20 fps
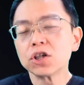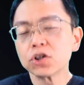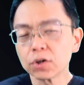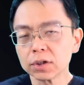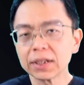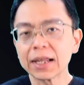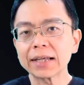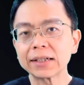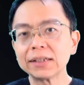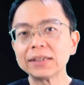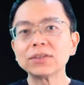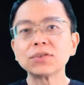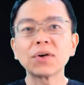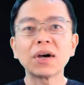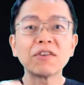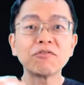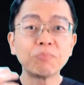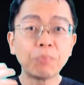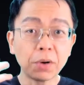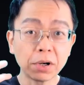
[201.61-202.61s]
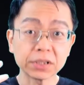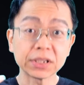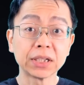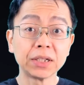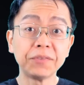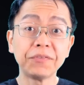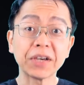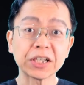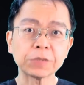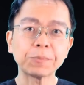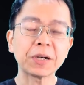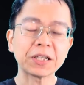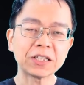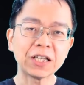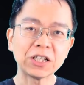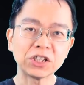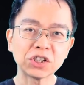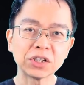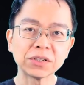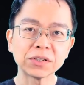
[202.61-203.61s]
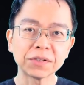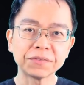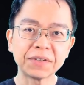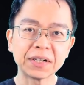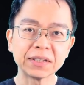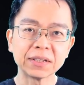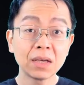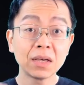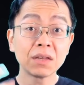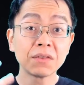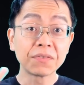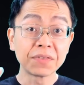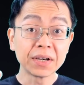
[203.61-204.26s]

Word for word: you're likely to have positive expectations of others.